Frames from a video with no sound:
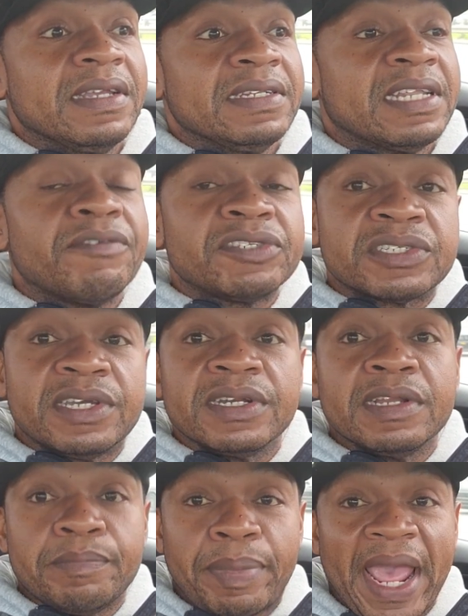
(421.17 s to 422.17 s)
there is good
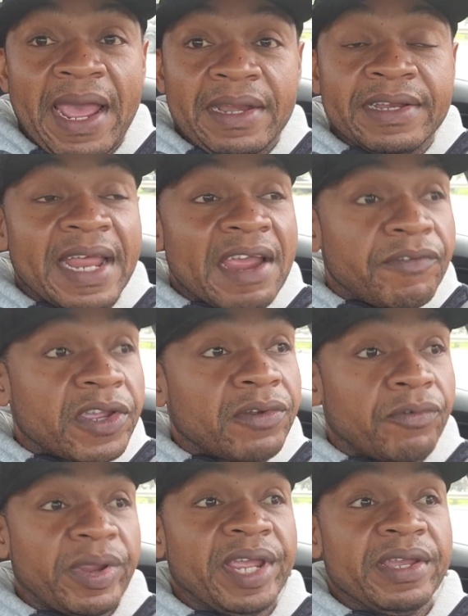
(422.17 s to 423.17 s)
and bad in every
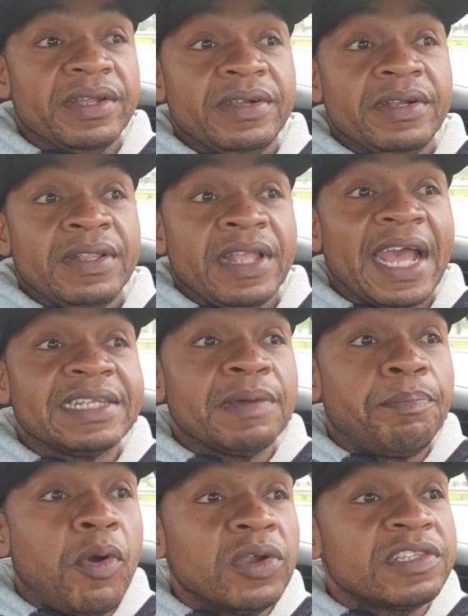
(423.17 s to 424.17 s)
career. At the
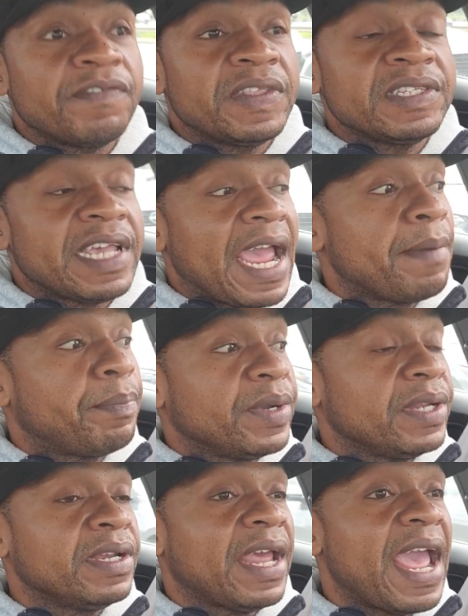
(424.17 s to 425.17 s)
point of this
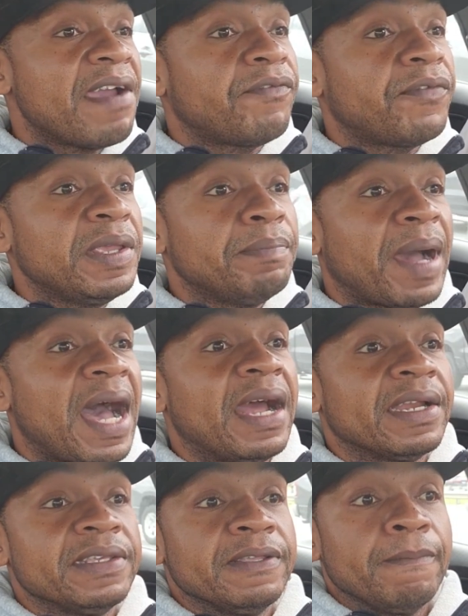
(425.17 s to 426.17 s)
happening,
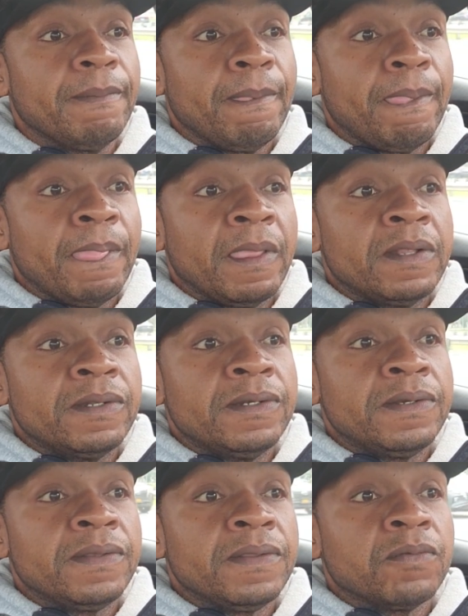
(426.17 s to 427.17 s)
everybody
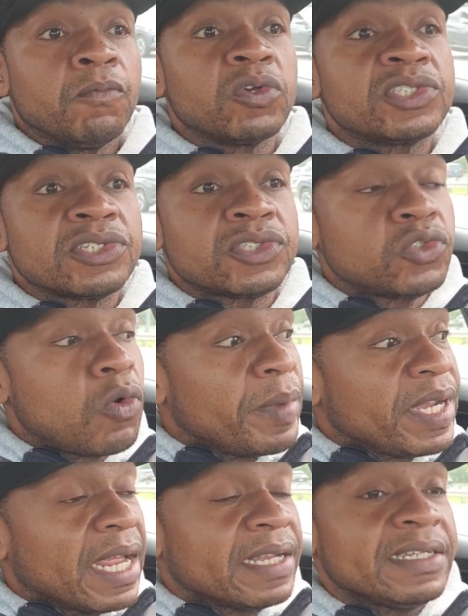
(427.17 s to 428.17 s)
was
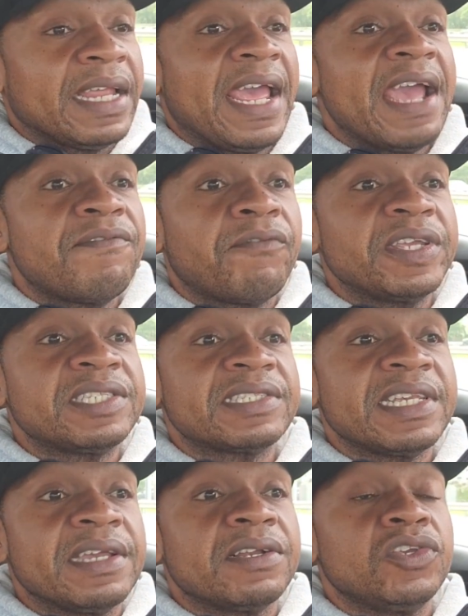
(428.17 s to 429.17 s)
assuming that every
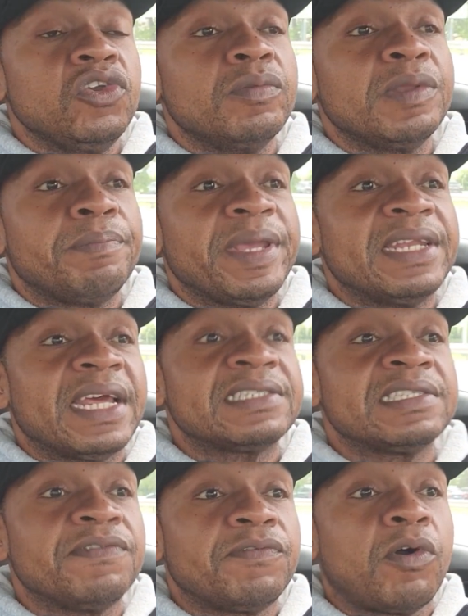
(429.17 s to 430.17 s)
single human being
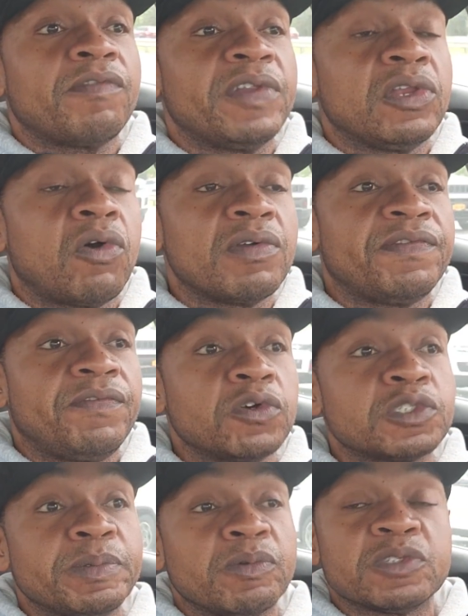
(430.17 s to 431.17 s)
that's involved in law
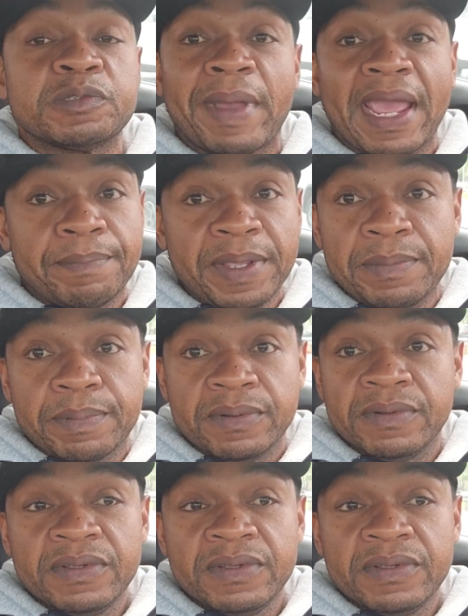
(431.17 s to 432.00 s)
enforcement was bad people.